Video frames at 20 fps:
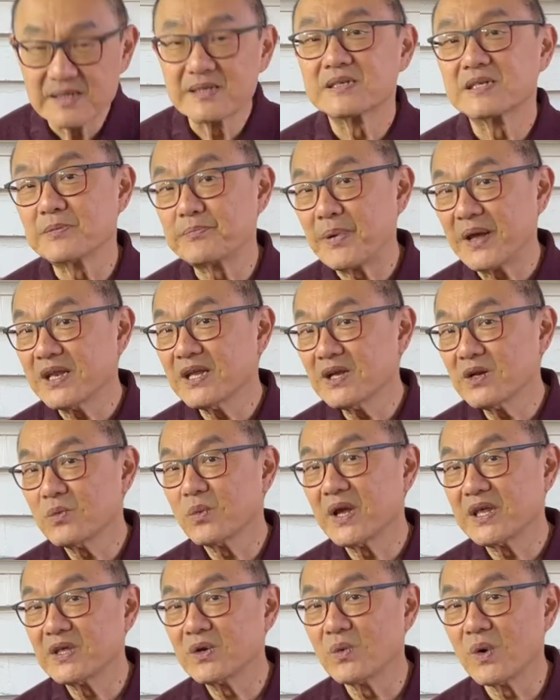Depending on
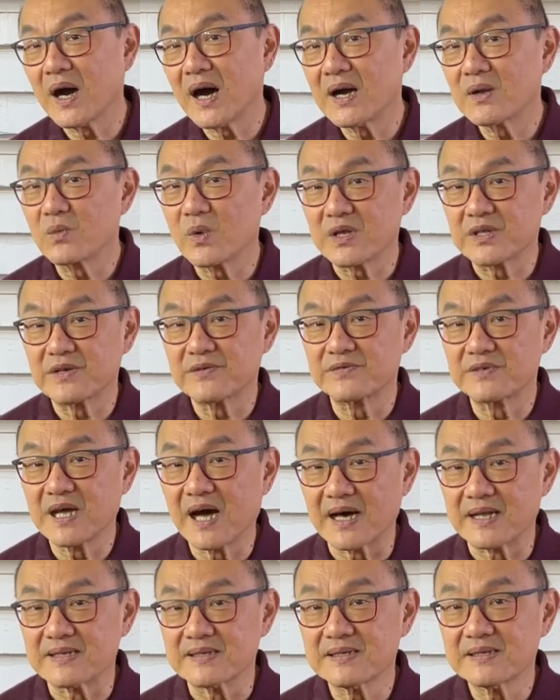where you are and what you've
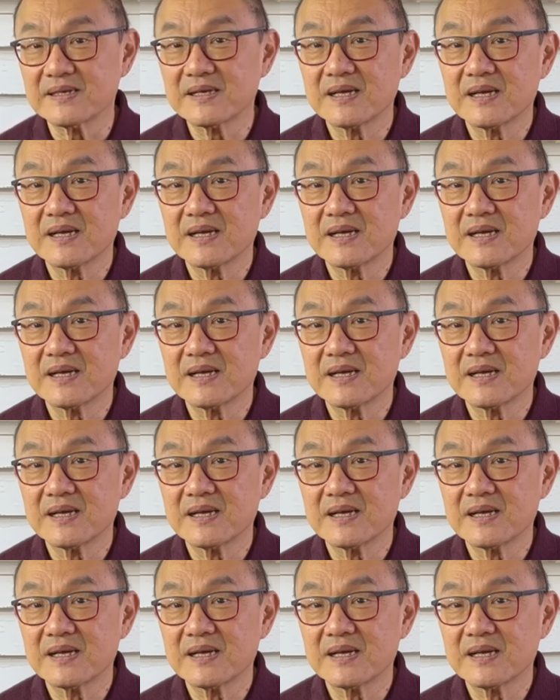done,